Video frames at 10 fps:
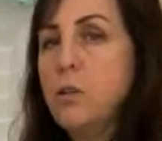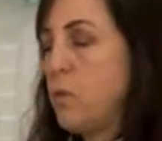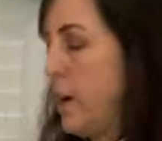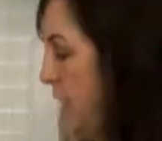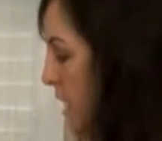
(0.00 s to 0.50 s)

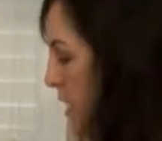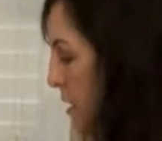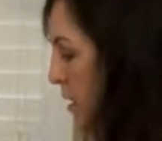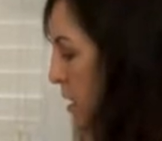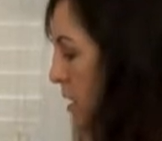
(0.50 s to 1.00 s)
right
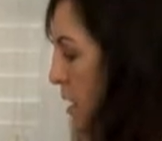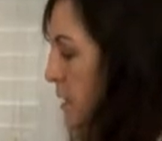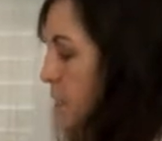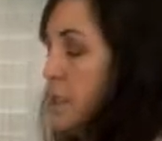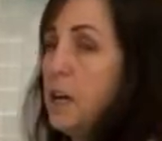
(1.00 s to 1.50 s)
here on
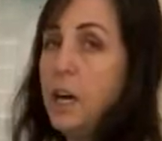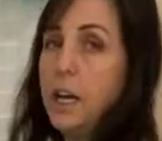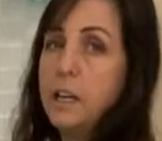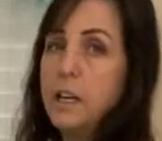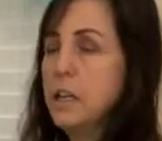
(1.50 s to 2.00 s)
the
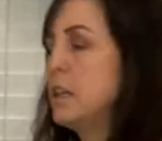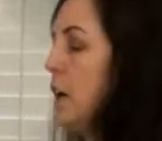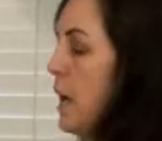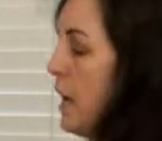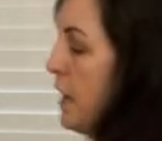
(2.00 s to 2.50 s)
side that
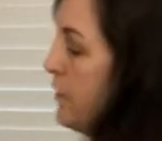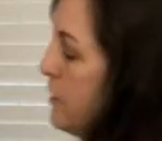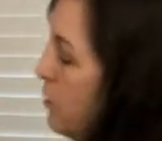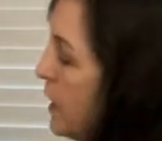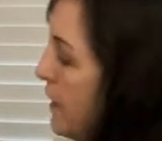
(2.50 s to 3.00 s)
I
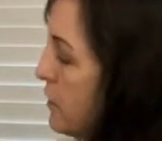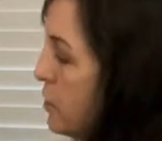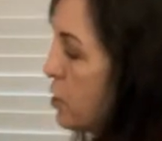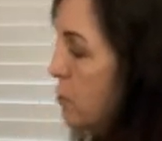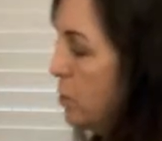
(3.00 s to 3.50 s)
would have to
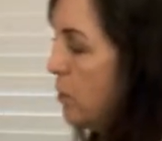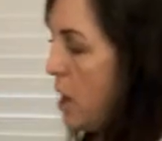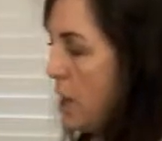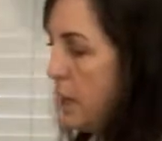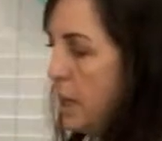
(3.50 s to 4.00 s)
screw
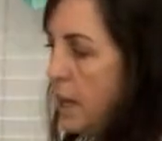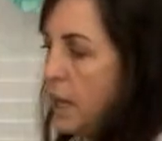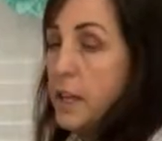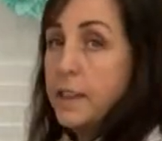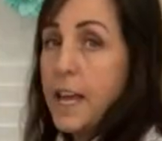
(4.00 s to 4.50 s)
on,
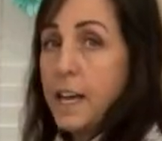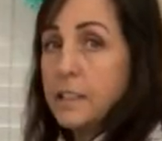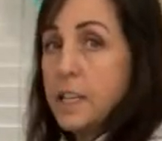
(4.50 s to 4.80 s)
and then that